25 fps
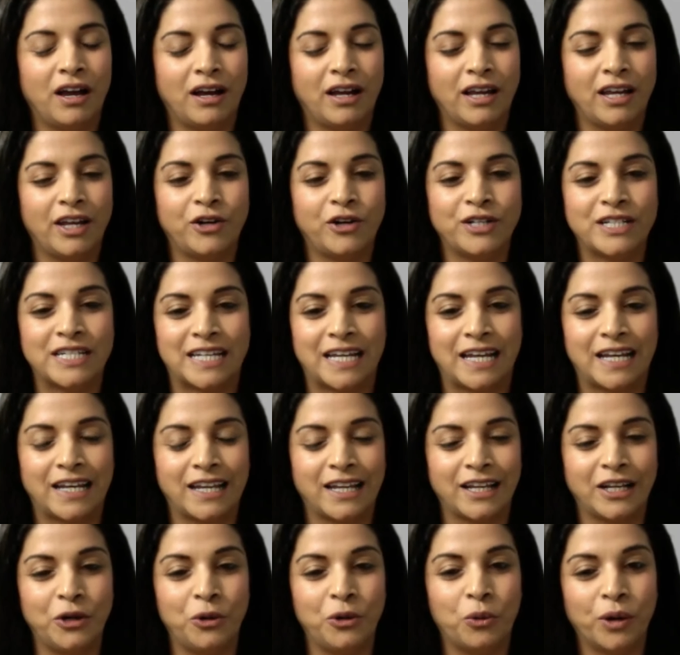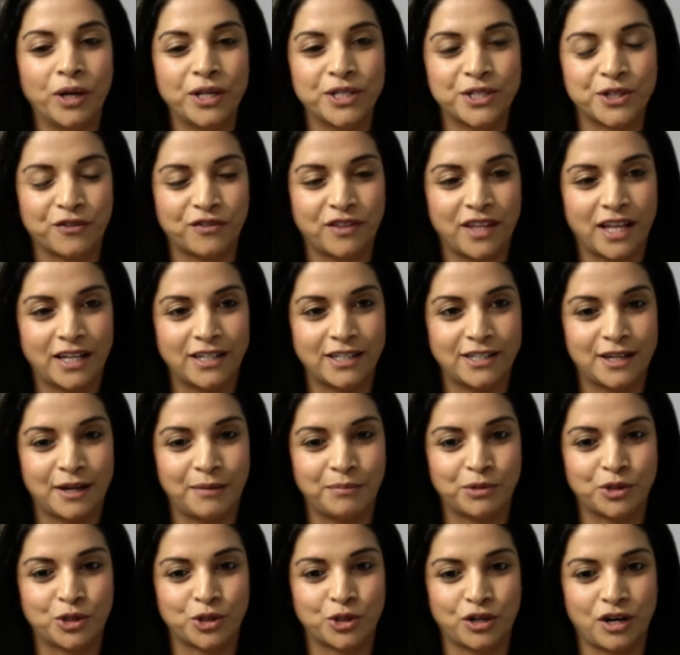irritating noise of that dump
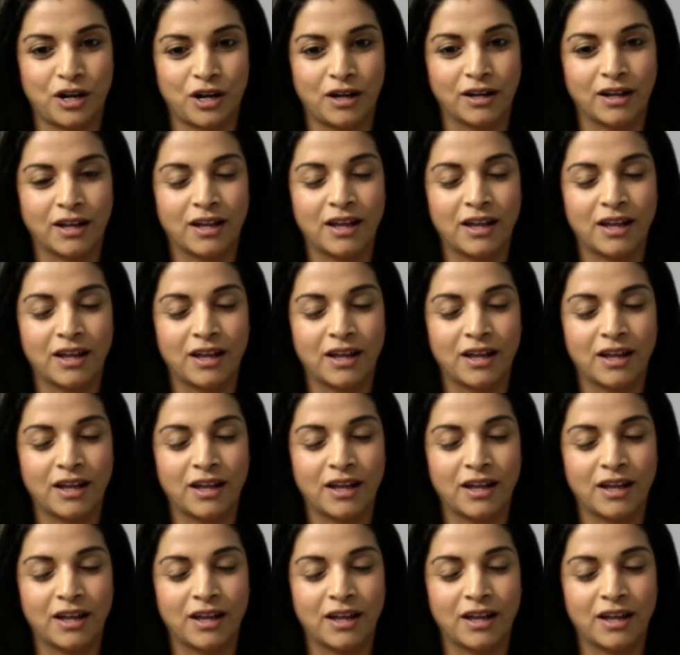truck.